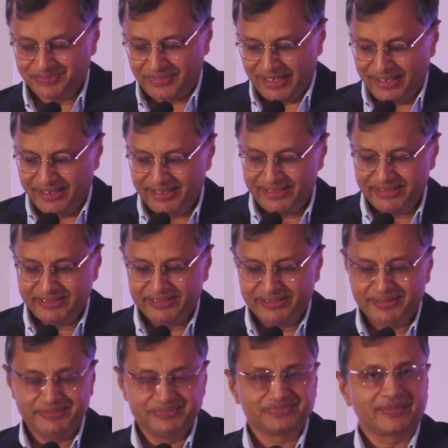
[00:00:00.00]
And
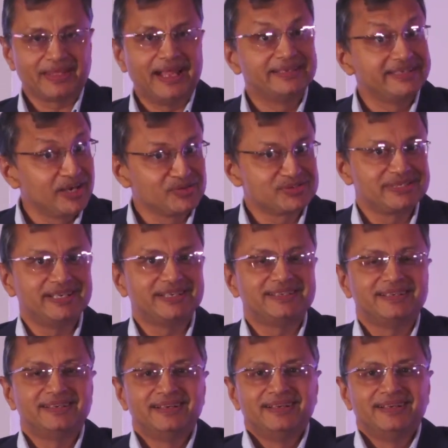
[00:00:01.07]
at the outset,